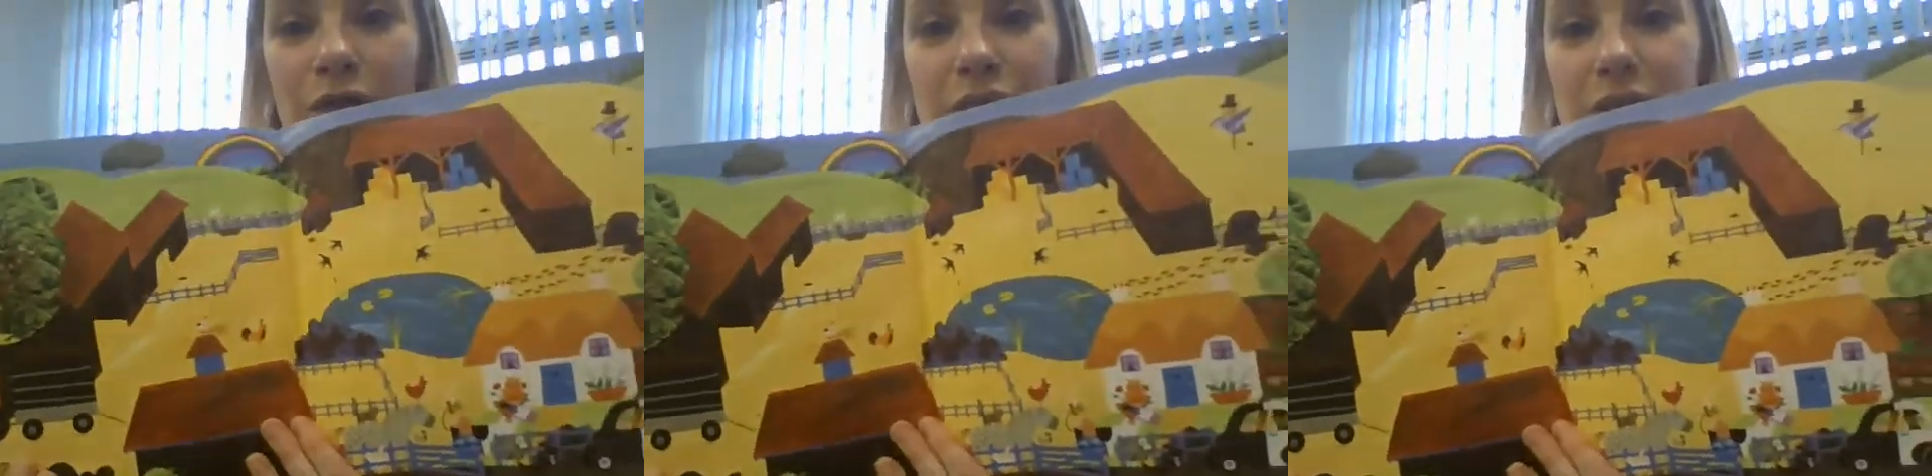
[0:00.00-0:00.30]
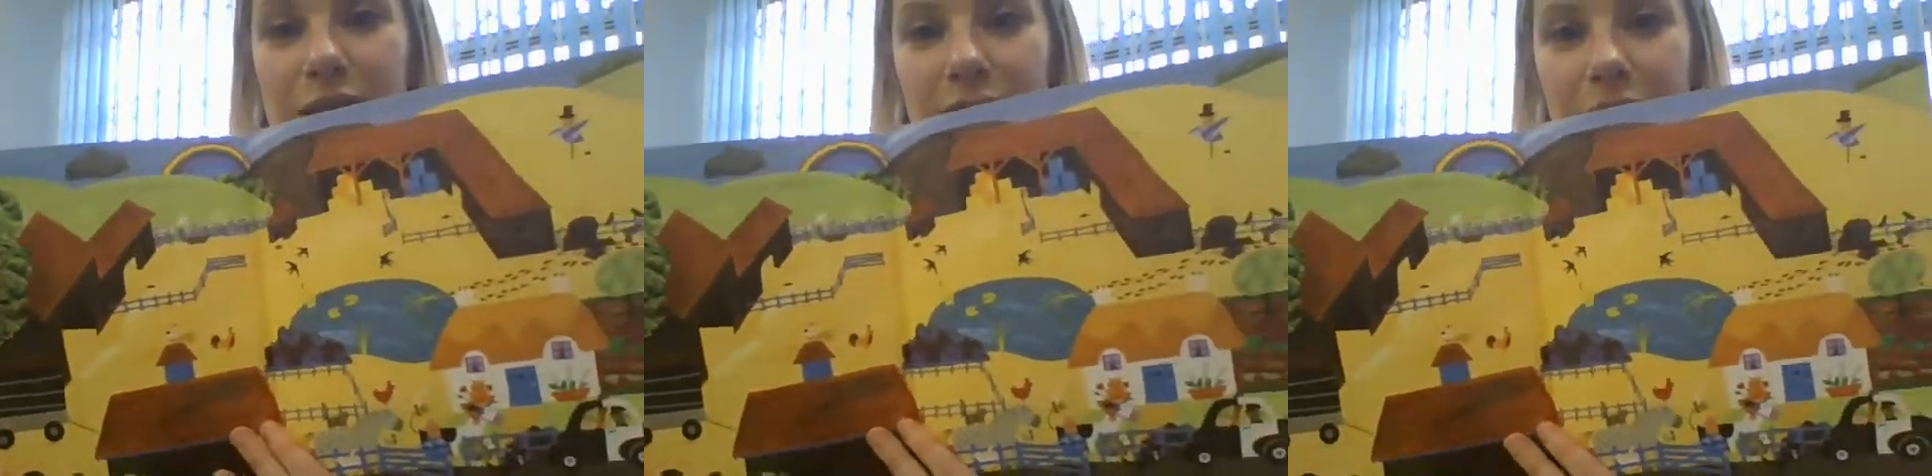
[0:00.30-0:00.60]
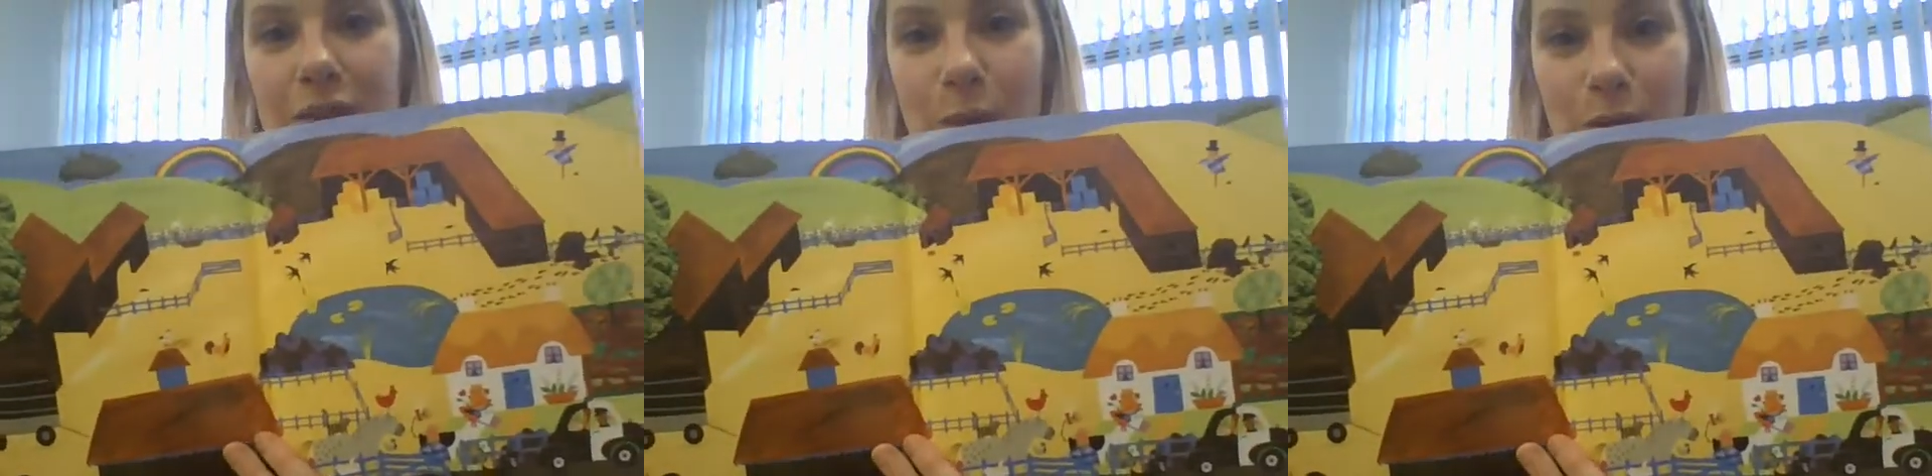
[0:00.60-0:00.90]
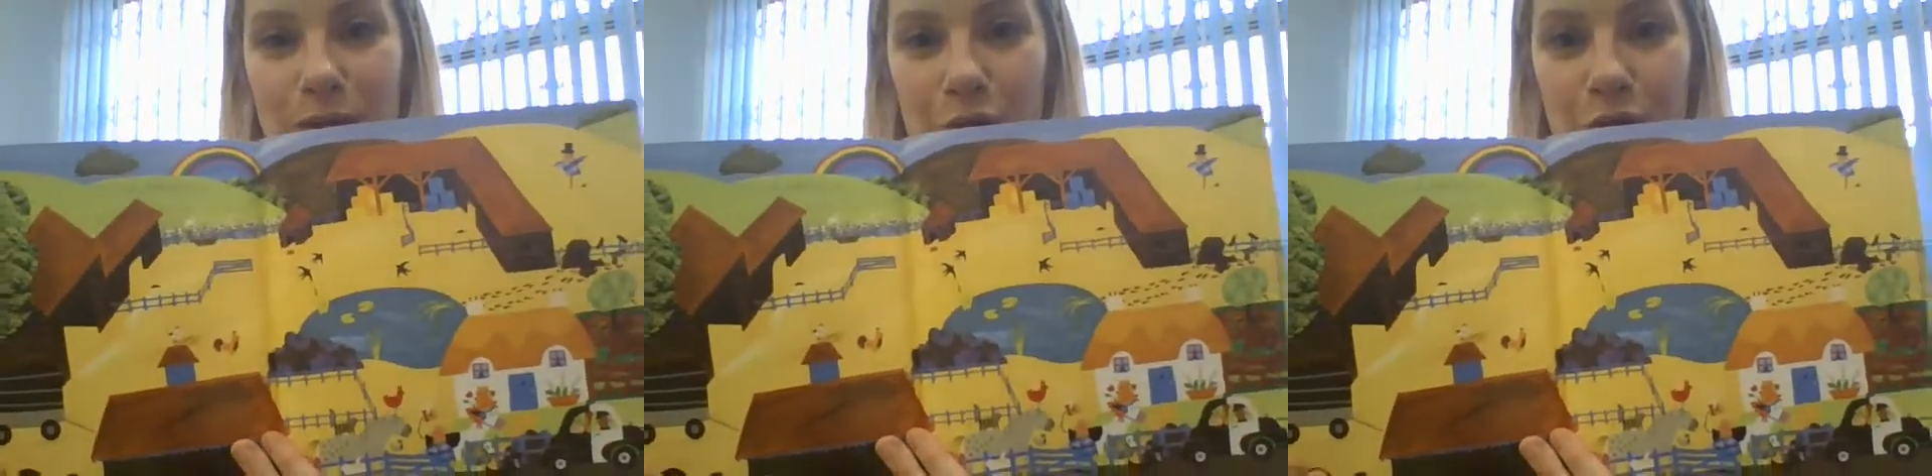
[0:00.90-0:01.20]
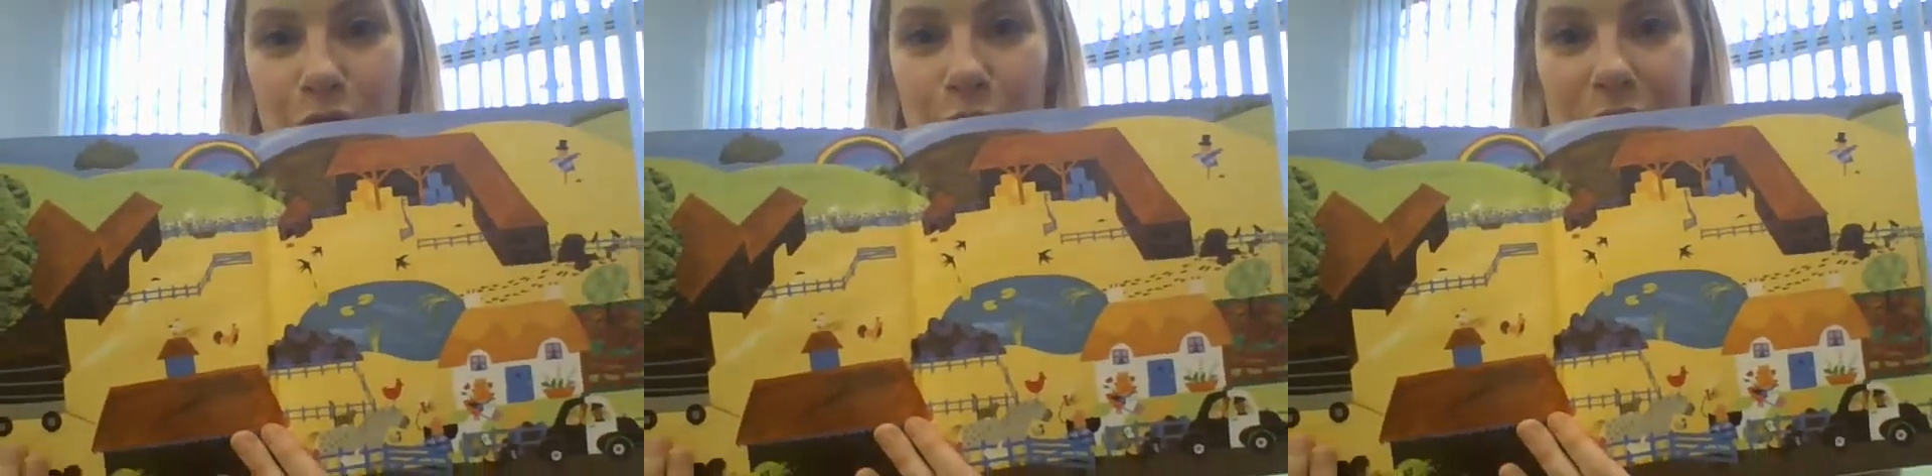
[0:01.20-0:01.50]
of this setting as well so that
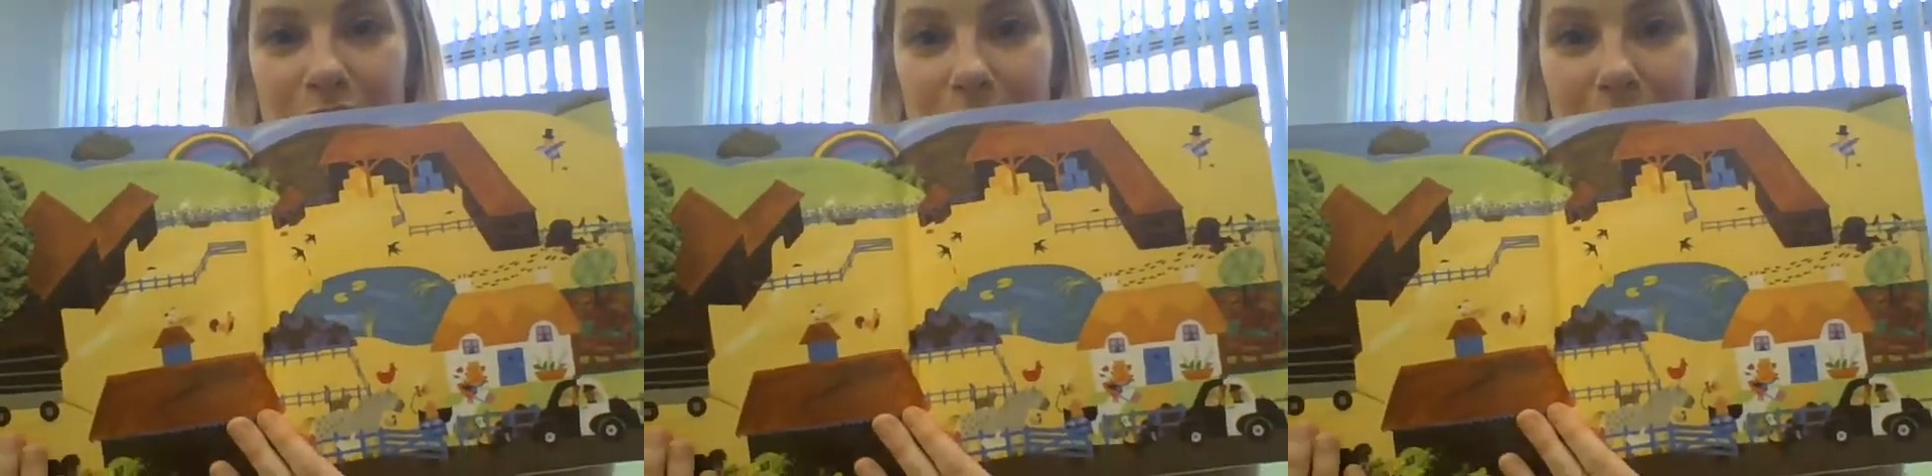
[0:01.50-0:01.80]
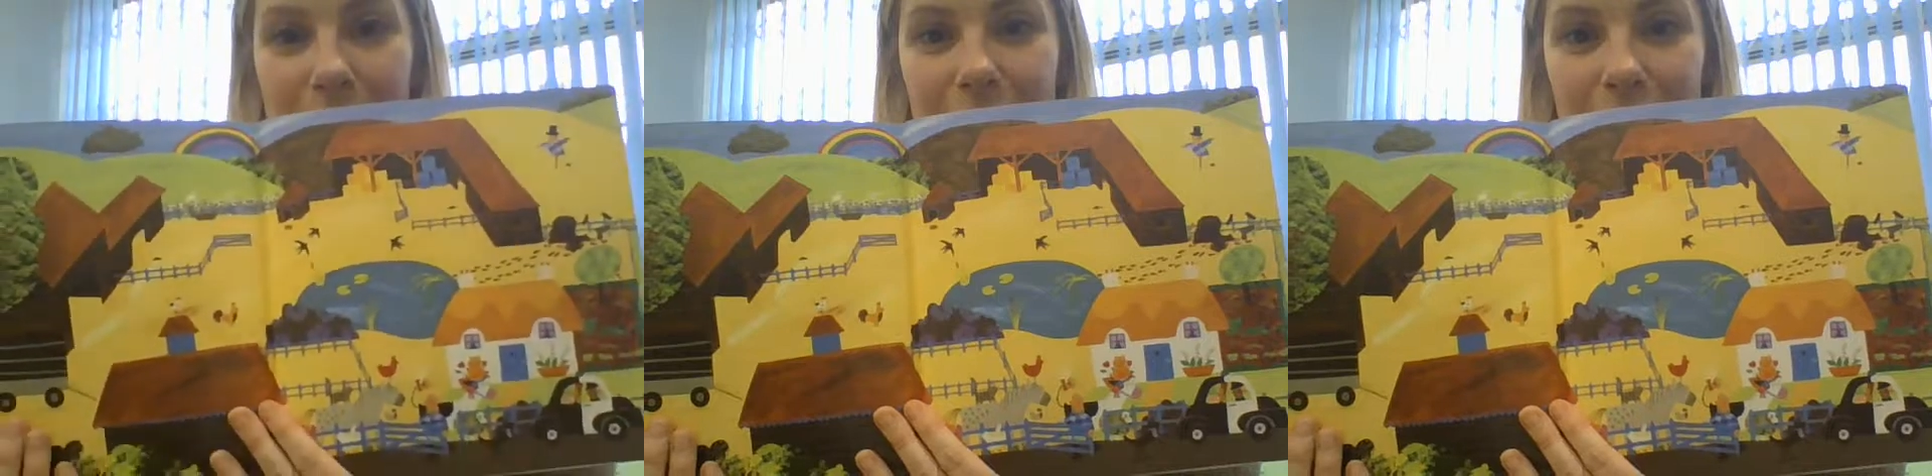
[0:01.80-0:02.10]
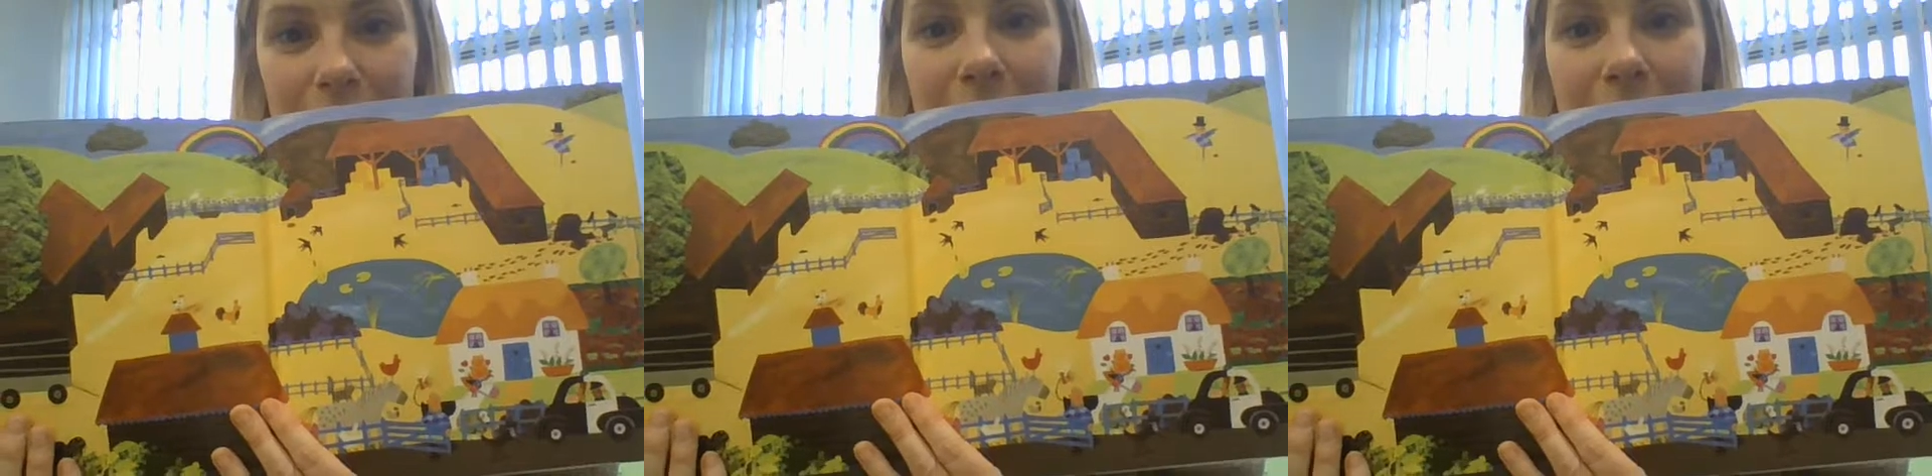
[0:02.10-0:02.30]
you can see it.